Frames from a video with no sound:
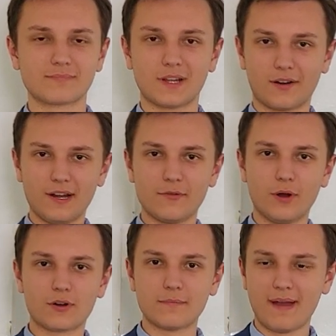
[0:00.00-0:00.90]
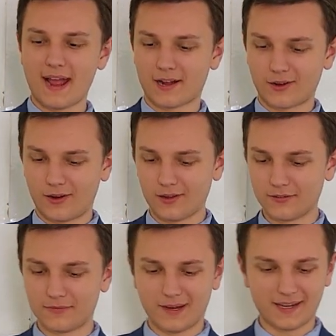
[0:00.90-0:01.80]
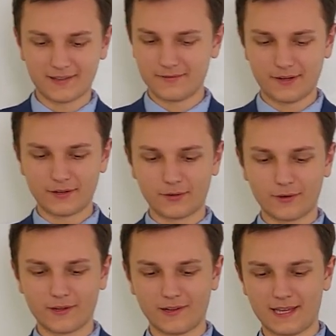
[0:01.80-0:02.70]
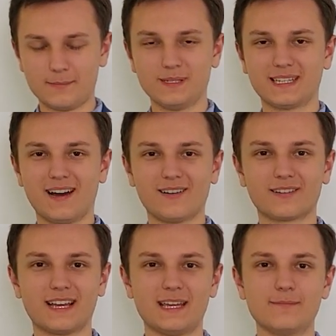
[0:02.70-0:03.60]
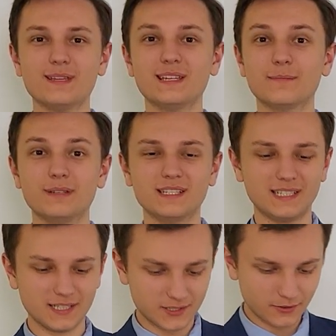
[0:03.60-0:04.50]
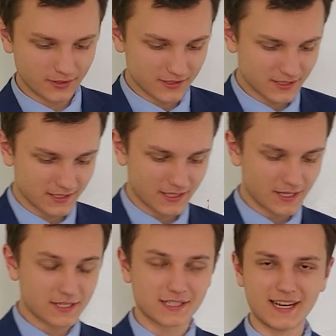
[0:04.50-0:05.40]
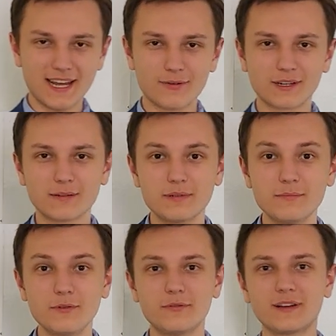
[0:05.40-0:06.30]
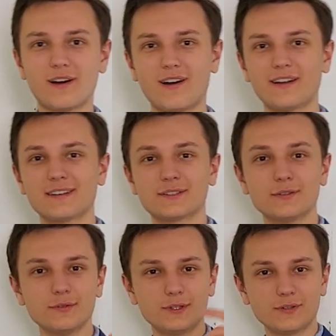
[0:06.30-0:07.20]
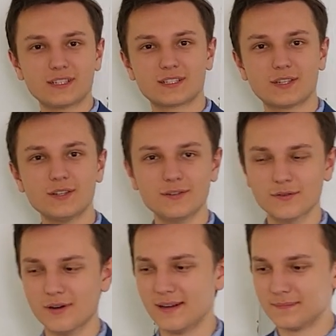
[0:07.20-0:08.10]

Alright, welcome back all of my very loyal AP Calc AB and BC students. Today we're going to be moving on to Unit 2.